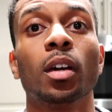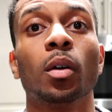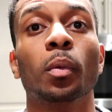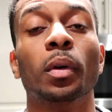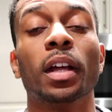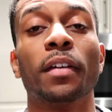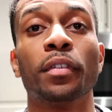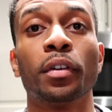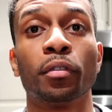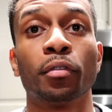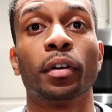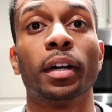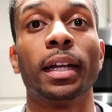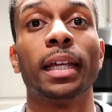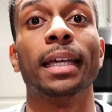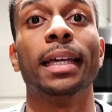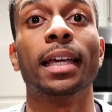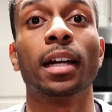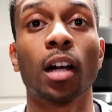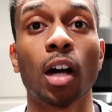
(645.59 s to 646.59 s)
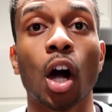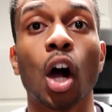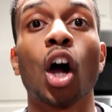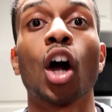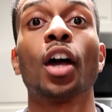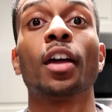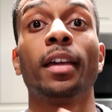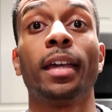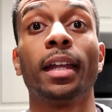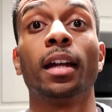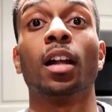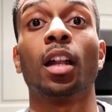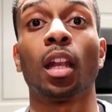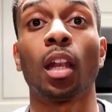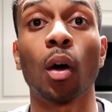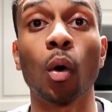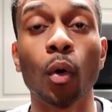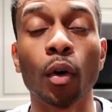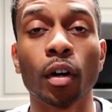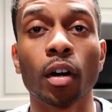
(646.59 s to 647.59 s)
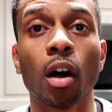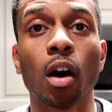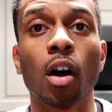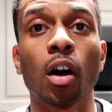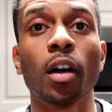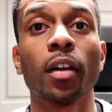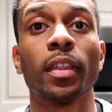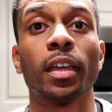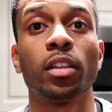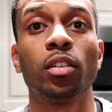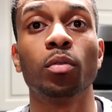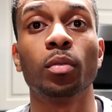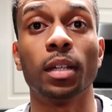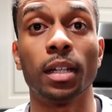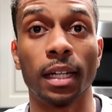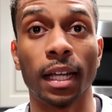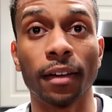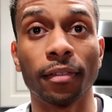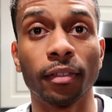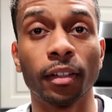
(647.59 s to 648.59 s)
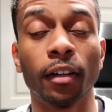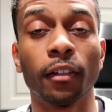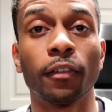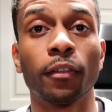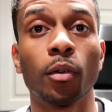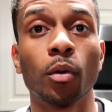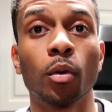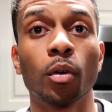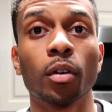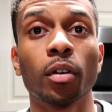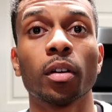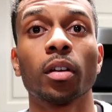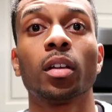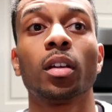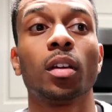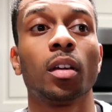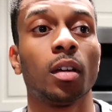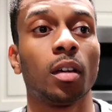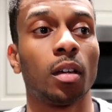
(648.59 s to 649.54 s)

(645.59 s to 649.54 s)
whenever you're ready, get a car, get a lower car that you can definitely afford,